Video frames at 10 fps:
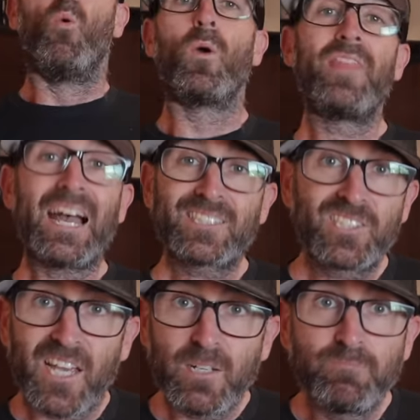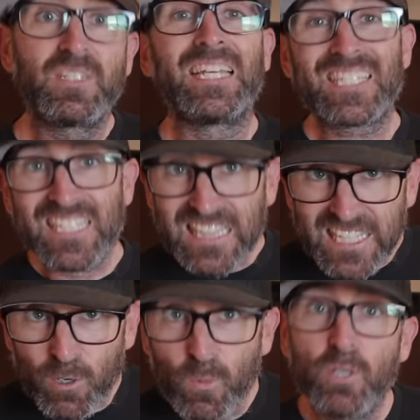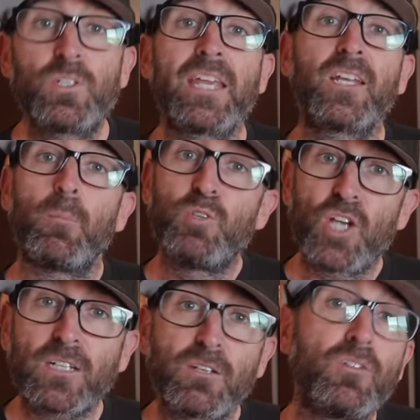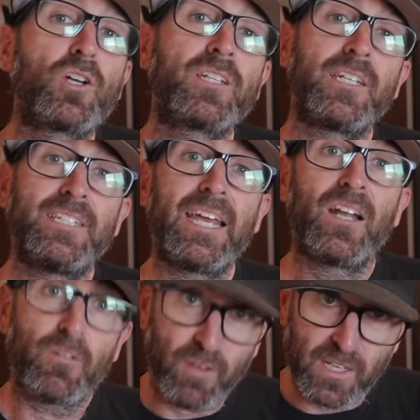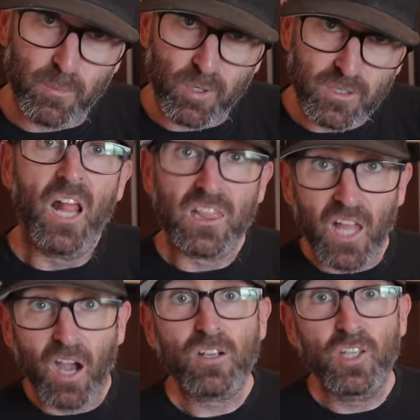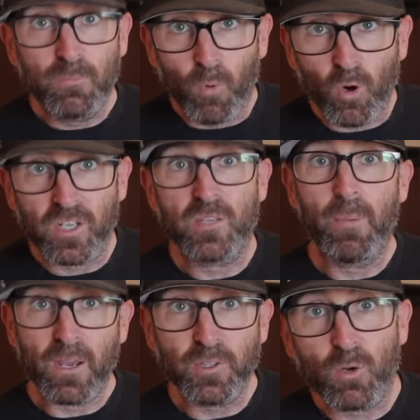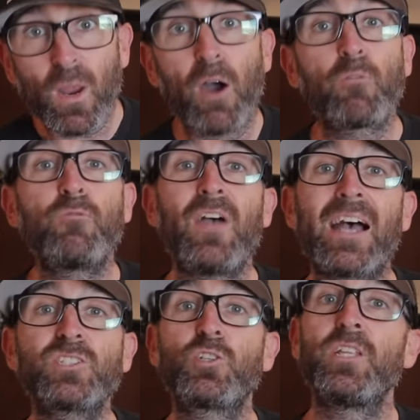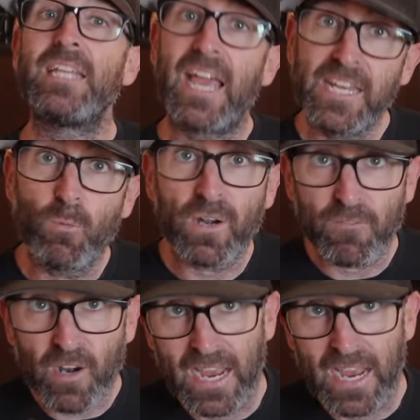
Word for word: With that said, it's clear when you take an objective look at the data available, Lachlan Morton pedaled the route faster than anyone ever